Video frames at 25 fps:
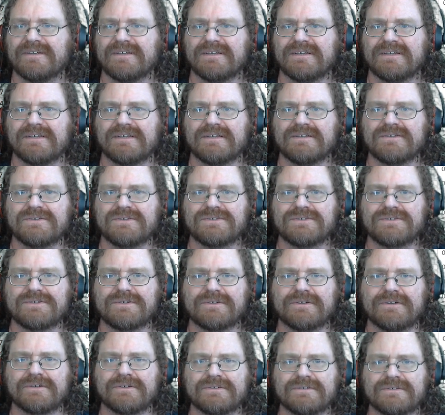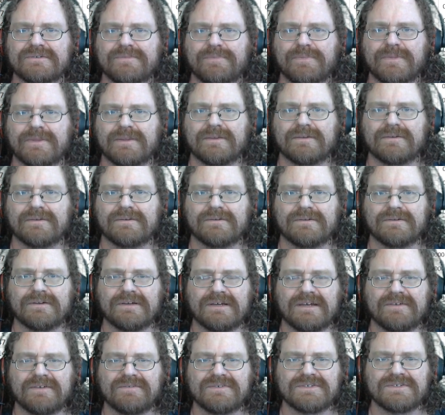Insert,
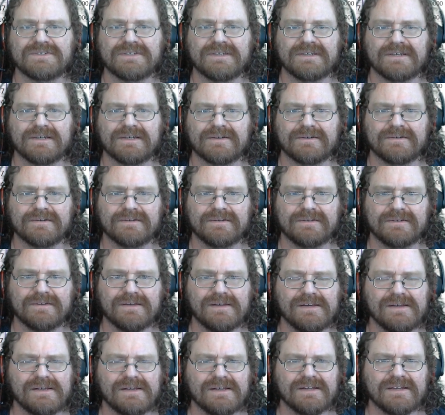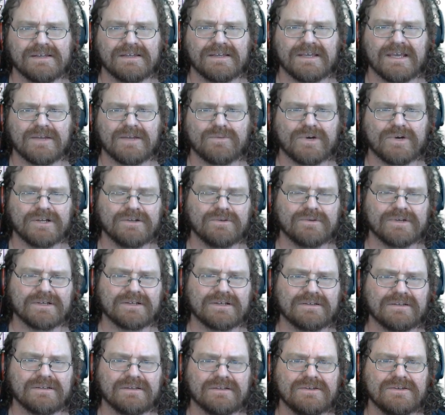graph, scatter. And one quick
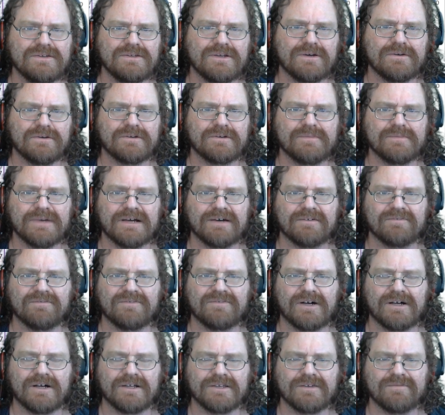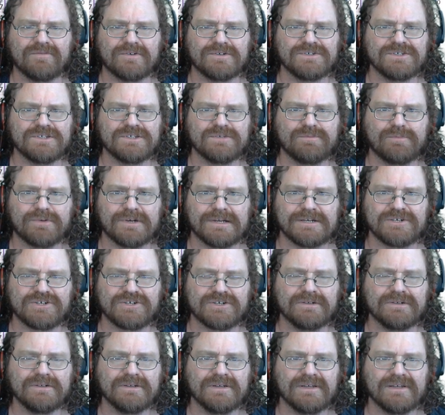note about volume versus
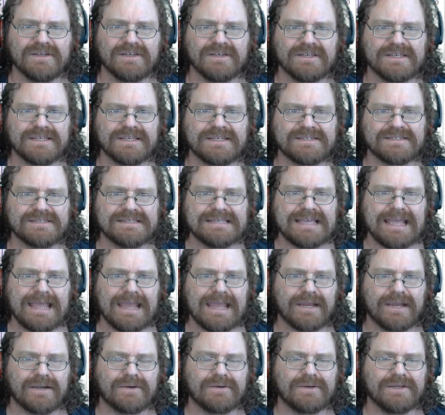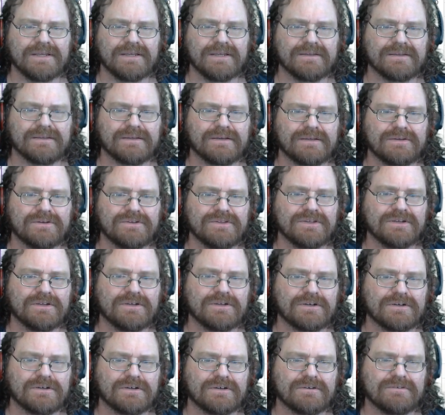pressure is the area under the
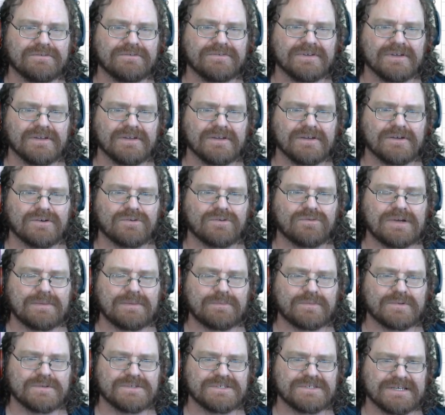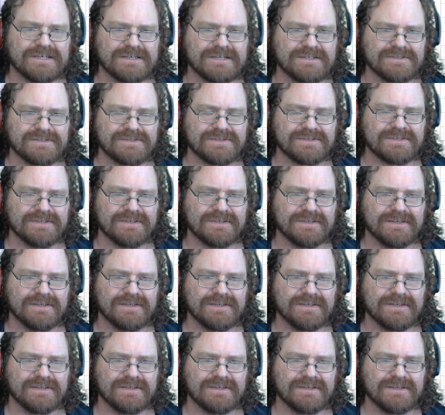curve represents